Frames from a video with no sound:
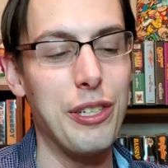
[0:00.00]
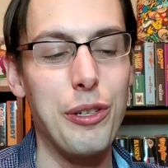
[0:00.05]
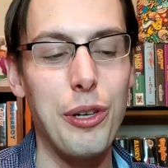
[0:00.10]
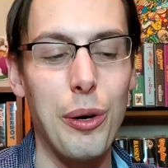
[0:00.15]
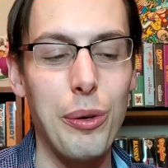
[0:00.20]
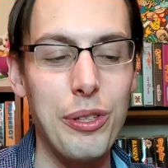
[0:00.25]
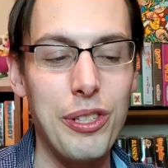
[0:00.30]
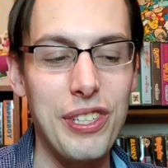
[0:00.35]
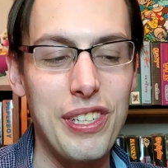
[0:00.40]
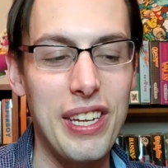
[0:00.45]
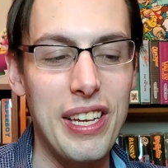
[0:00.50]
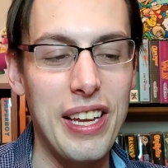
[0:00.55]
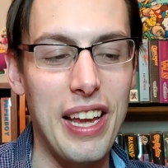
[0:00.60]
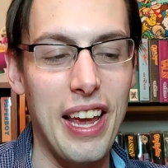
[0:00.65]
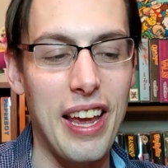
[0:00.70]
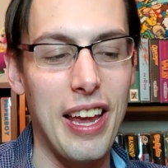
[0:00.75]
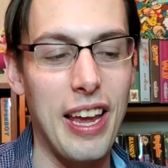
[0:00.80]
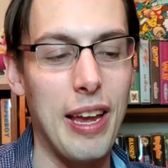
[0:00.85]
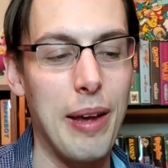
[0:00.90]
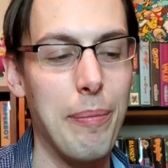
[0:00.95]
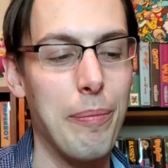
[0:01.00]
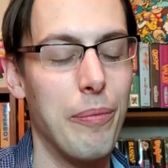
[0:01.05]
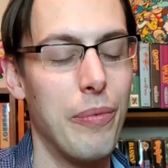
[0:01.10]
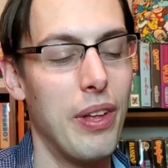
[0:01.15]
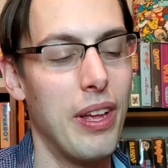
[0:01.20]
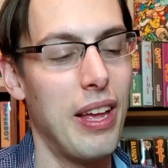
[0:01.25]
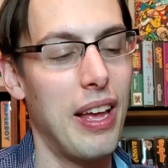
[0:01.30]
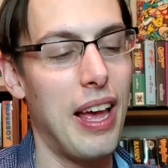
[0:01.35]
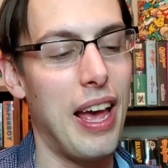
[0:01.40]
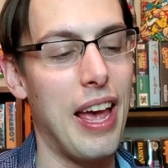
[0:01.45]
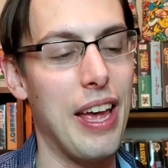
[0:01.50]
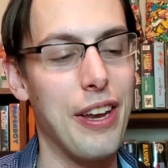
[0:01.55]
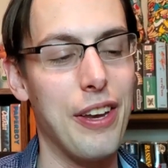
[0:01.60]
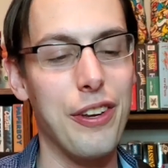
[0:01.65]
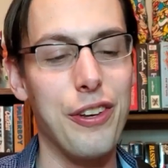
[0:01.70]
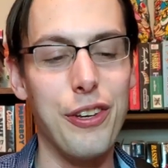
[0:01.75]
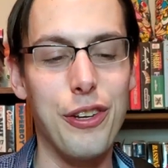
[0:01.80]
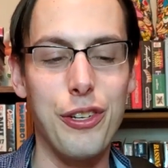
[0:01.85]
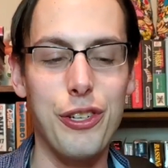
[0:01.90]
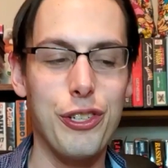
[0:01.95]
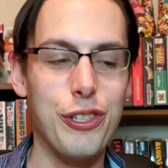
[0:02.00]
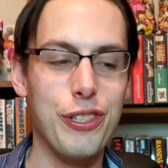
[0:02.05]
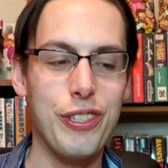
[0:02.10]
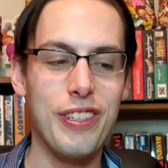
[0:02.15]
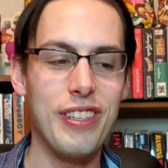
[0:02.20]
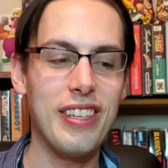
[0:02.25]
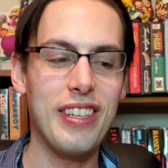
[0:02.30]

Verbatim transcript: you don't see a game and you just